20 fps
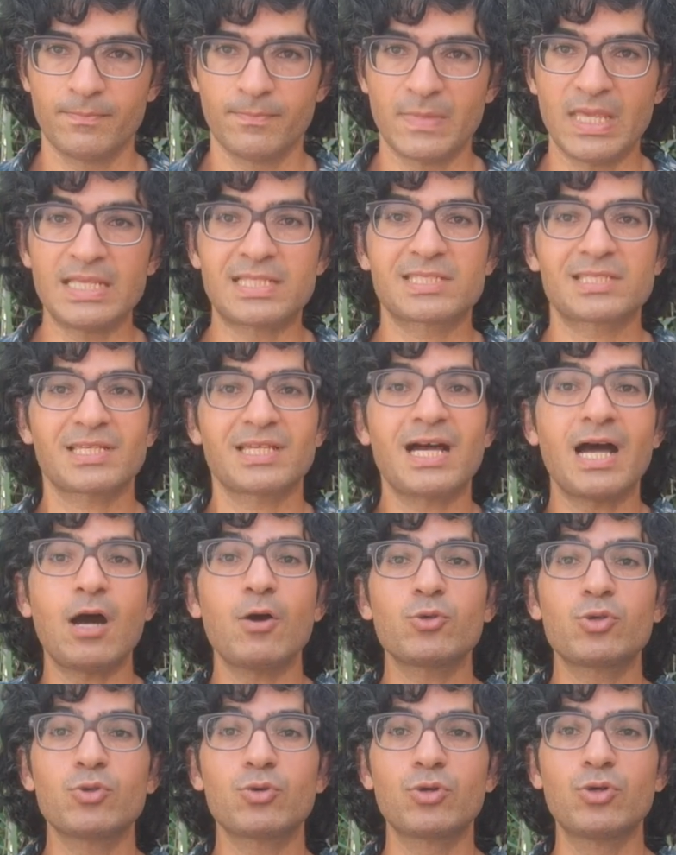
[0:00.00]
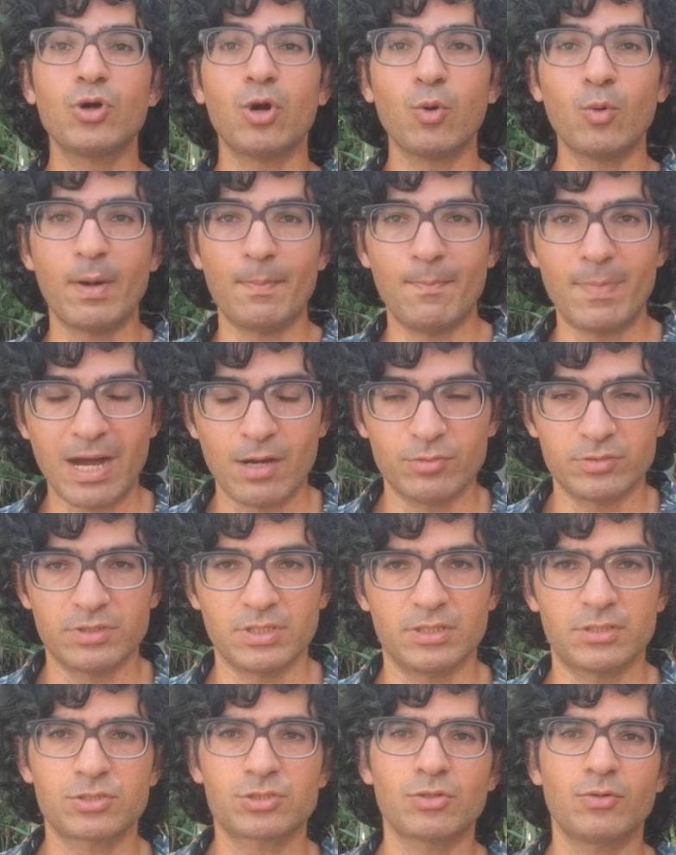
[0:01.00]
It's how you go about
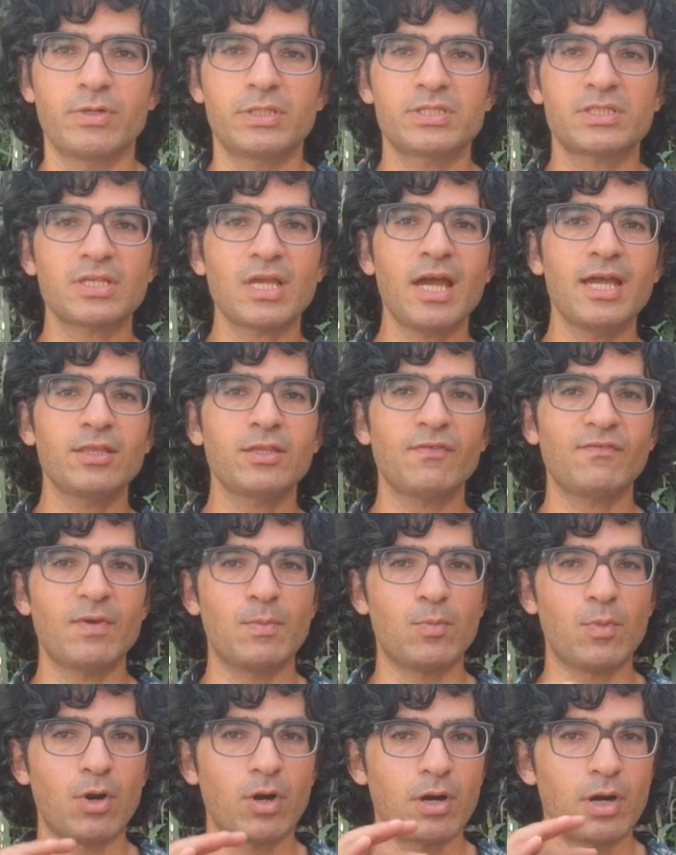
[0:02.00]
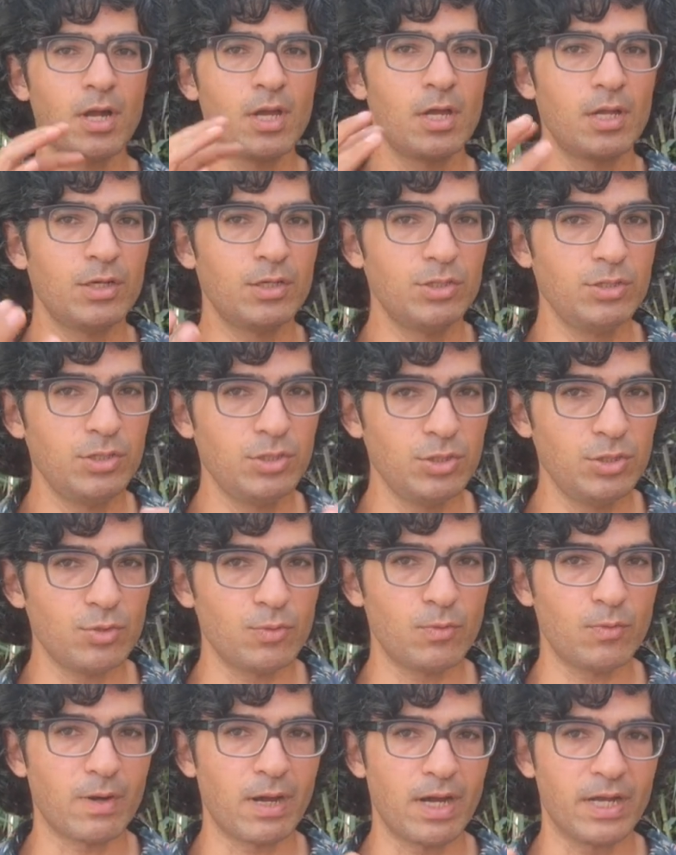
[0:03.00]
it. So it's kind of a more
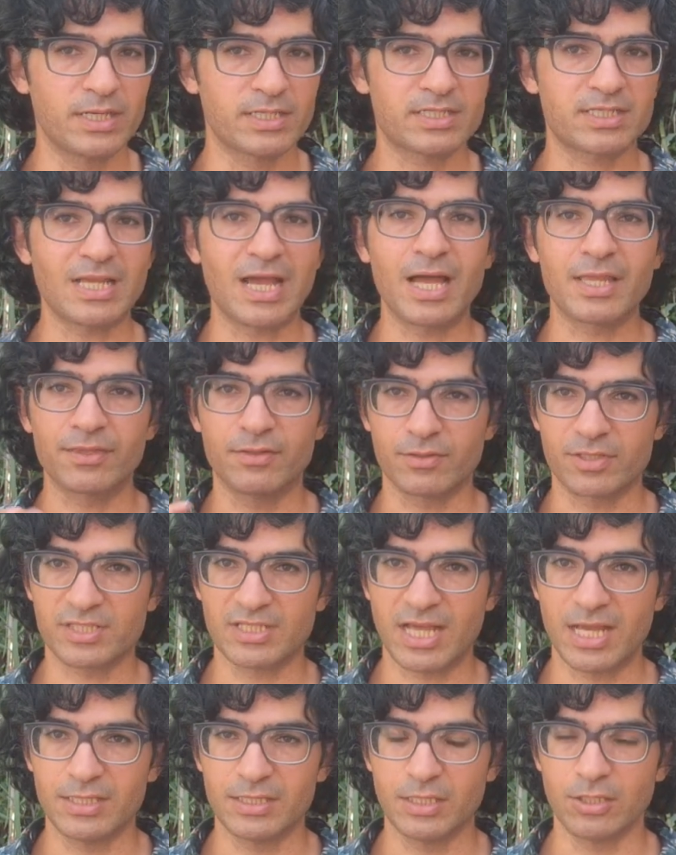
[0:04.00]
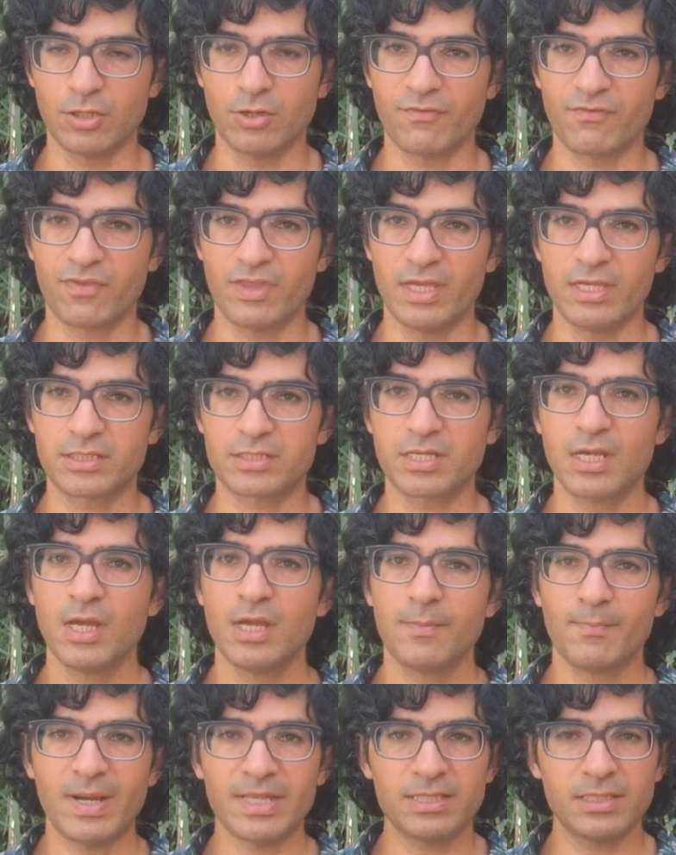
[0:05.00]
nuanced understanding of things.
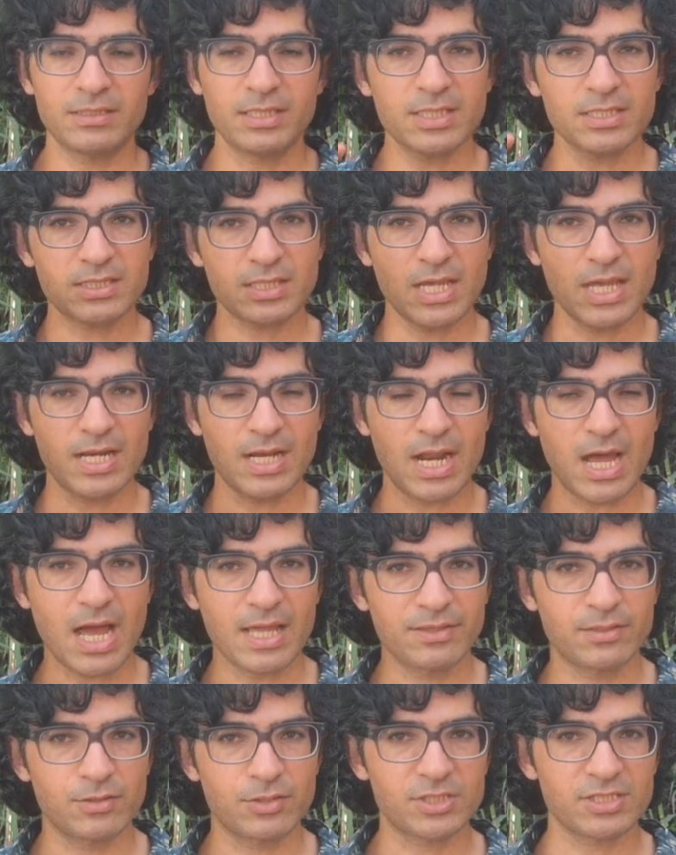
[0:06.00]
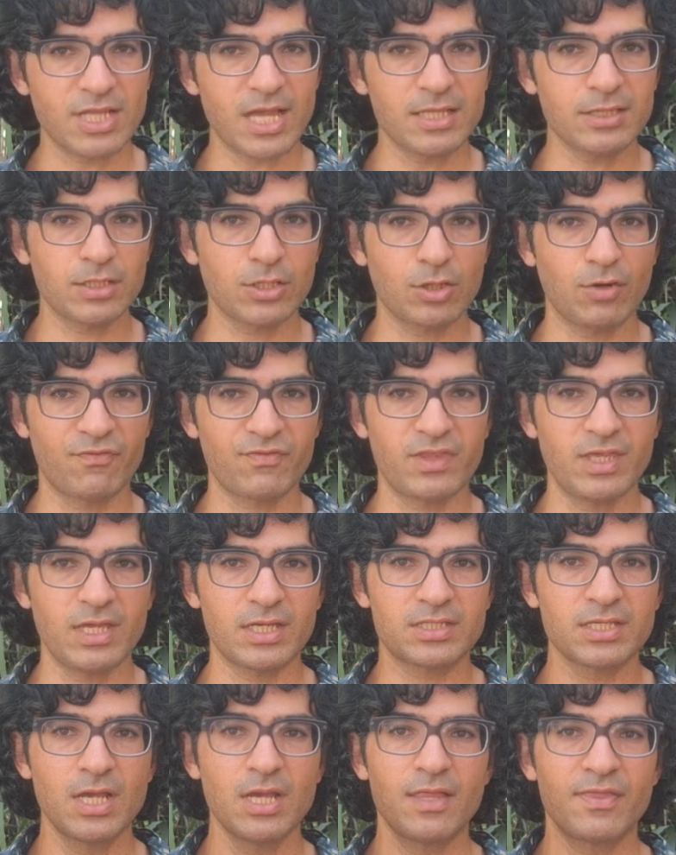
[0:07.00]
But it is an understanding of
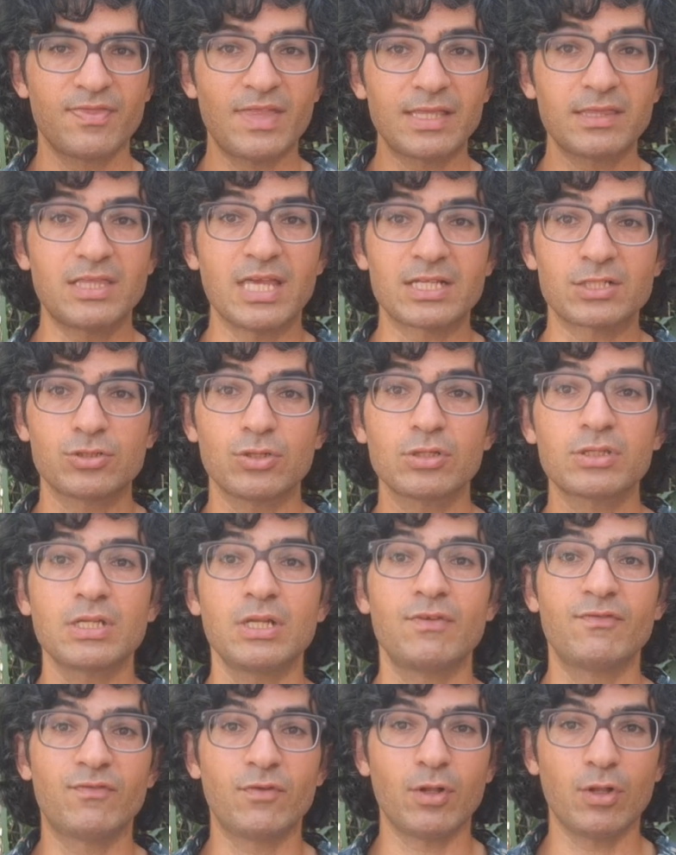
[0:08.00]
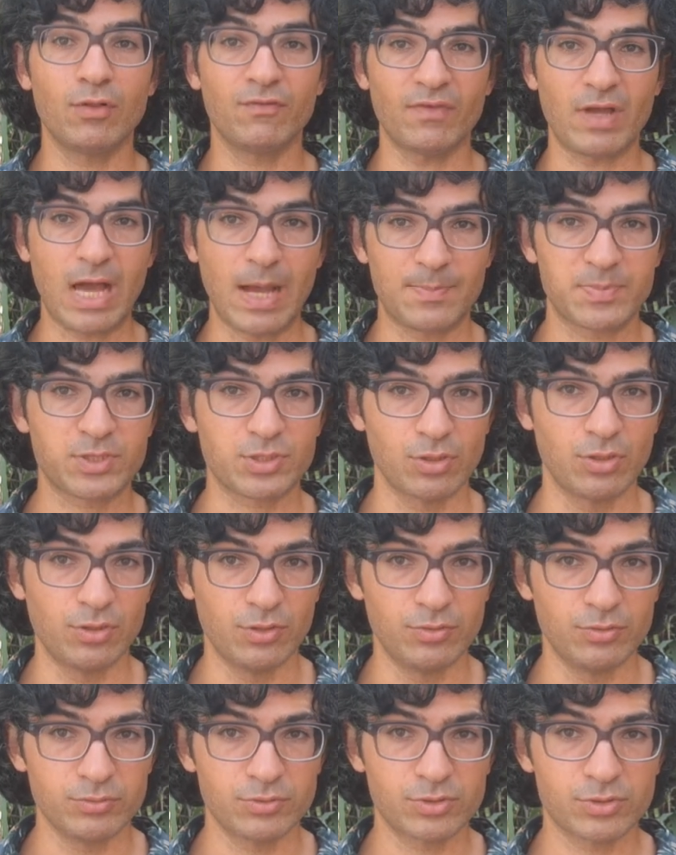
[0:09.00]
things that does not involve
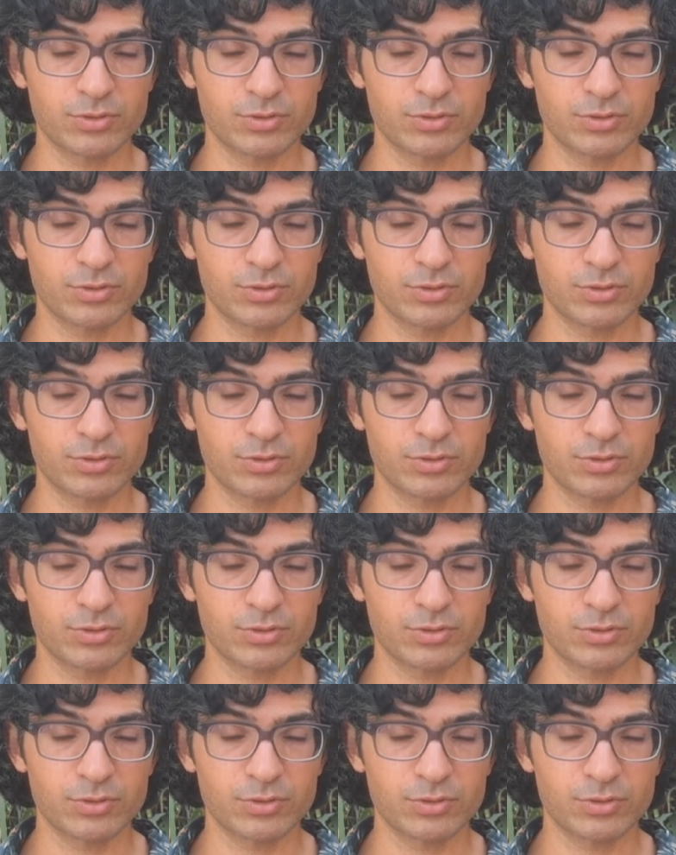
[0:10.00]
absolutes.